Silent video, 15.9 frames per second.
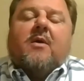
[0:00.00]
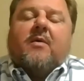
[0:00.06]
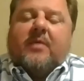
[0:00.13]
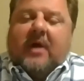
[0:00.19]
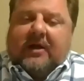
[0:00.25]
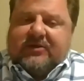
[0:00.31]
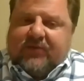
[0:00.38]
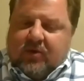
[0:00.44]

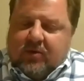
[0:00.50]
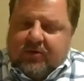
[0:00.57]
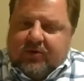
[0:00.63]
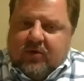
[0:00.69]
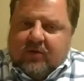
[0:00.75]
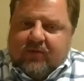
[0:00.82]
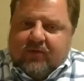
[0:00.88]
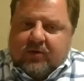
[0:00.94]
That's for
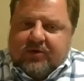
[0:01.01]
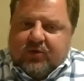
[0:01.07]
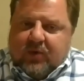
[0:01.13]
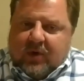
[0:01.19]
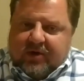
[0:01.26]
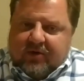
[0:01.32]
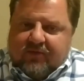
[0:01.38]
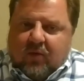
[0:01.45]
the
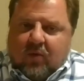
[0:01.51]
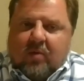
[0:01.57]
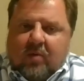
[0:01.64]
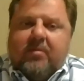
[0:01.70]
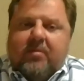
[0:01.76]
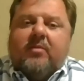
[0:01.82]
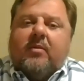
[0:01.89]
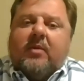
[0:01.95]
dwelling form.
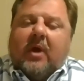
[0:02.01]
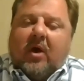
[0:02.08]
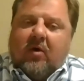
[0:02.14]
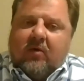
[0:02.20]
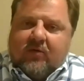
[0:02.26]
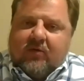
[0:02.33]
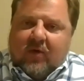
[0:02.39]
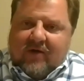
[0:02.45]

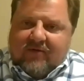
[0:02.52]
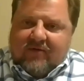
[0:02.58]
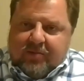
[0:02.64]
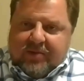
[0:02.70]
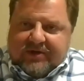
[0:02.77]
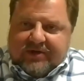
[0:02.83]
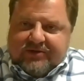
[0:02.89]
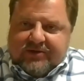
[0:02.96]
Now, if we have any
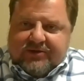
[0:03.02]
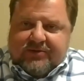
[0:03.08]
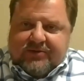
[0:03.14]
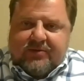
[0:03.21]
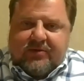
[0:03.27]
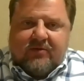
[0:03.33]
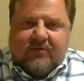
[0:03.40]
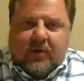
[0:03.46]
business
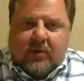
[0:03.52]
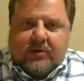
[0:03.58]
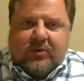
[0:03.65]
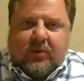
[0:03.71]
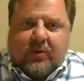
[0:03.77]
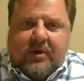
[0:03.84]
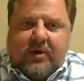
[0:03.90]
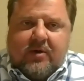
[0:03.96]
folks
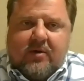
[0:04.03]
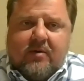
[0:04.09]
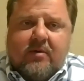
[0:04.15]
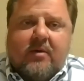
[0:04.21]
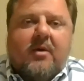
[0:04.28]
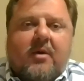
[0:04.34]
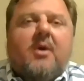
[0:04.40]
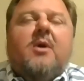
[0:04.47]
on here,
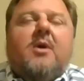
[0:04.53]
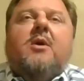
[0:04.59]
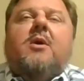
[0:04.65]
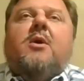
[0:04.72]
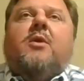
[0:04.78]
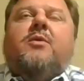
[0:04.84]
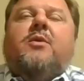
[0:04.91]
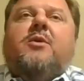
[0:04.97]

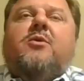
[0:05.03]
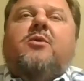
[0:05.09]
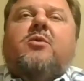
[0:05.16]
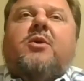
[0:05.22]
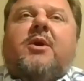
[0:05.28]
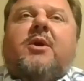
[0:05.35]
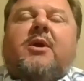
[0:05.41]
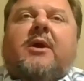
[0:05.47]
then you're
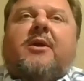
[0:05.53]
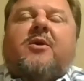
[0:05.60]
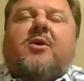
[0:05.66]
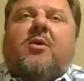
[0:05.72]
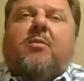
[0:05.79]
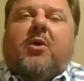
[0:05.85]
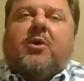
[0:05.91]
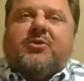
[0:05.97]
looking at a
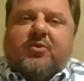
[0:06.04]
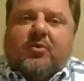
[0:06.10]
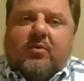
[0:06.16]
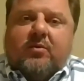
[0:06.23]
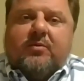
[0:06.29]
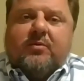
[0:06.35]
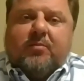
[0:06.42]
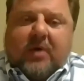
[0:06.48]

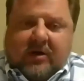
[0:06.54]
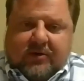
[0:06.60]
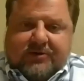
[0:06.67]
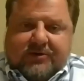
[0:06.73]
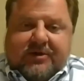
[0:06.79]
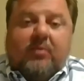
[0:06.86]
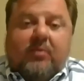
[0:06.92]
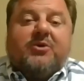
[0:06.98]
commercial
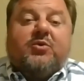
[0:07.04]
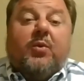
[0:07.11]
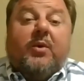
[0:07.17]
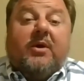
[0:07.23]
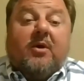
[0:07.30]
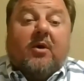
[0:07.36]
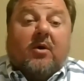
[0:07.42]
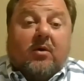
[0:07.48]
policy, which we
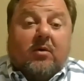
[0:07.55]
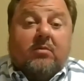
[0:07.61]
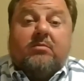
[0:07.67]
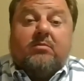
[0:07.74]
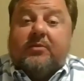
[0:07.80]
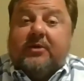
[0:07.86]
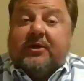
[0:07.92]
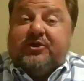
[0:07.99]
call
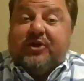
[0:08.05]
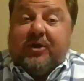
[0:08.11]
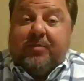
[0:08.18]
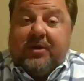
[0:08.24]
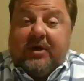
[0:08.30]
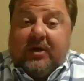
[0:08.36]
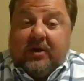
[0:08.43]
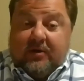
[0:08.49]
the
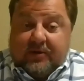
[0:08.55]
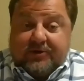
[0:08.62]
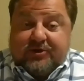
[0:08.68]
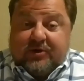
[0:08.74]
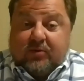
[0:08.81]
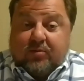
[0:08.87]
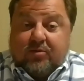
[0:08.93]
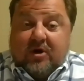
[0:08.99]
GP, the
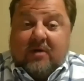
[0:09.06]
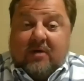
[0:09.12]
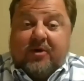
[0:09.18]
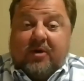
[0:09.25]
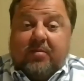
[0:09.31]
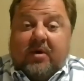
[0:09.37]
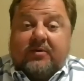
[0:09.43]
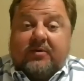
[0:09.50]
general
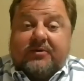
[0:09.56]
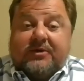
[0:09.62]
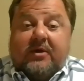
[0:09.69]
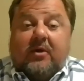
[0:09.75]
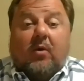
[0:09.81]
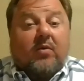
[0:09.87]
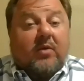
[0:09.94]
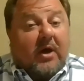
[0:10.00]
property policy.
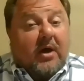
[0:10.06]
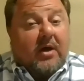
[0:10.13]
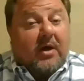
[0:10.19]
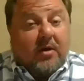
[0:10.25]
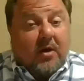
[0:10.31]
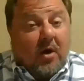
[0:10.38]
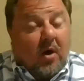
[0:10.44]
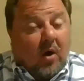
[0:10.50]
On that,
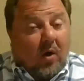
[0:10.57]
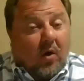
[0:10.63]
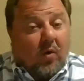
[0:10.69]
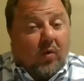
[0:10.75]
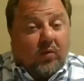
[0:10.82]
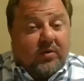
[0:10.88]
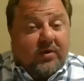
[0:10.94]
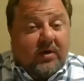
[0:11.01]

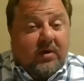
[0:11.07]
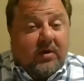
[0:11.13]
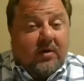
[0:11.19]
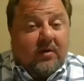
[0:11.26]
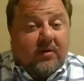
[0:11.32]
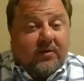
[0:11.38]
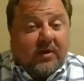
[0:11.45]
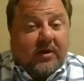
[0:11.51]
only
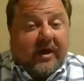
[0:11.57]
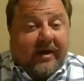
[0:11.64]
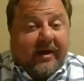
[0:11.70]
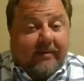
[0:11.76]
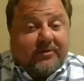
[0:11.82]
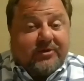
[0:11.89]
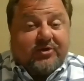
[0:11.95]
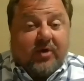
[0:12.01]
the
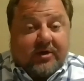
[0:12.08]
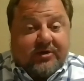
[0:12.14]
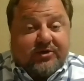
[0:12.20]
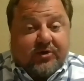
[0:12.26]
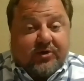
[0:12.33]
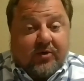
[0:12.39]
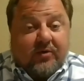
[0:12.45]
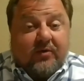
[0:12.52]
named
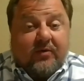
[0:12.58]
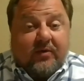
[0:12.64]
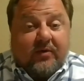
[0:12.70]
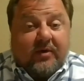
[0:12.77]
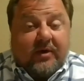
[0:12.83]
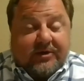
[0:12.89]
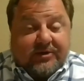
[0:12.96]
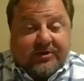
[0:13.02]
structure
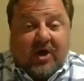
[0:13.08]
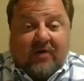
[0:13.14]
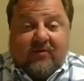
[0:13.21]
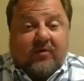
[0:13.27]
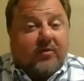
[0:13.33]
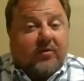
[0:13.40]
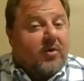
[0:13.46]
is covered.